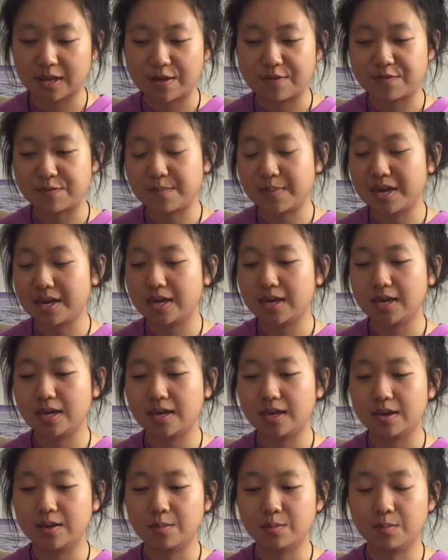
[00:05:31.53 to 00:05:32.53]
gave
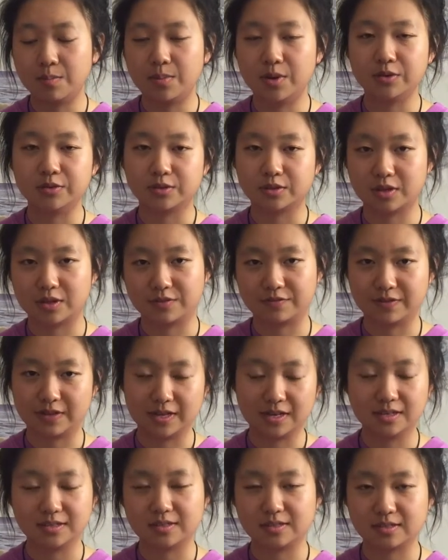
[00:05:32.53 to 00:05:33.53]
me, both of
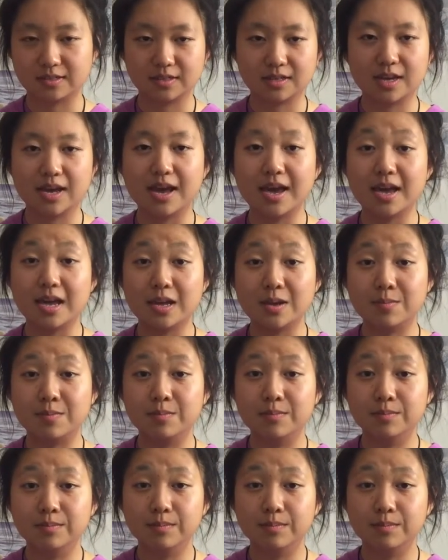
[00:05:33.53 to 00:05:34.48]
us, a